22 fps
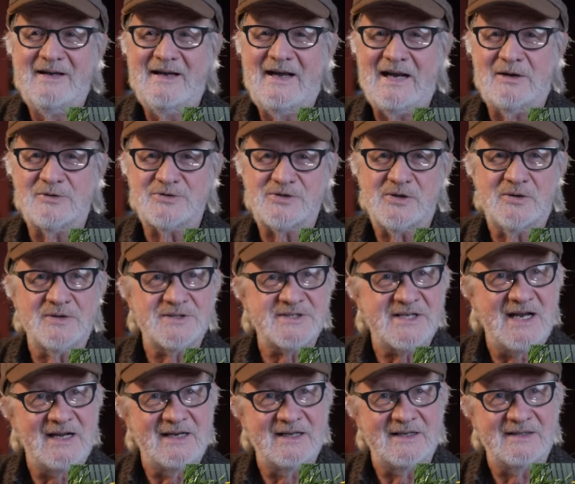and I was so
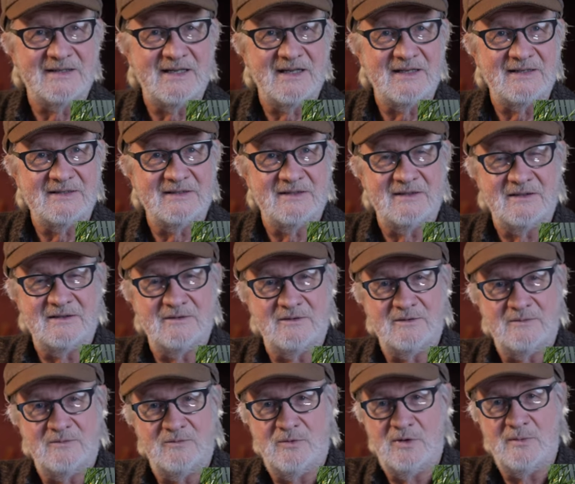excited that the
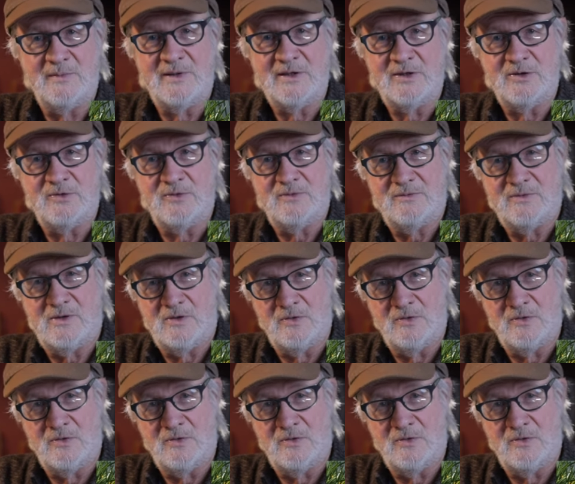woman who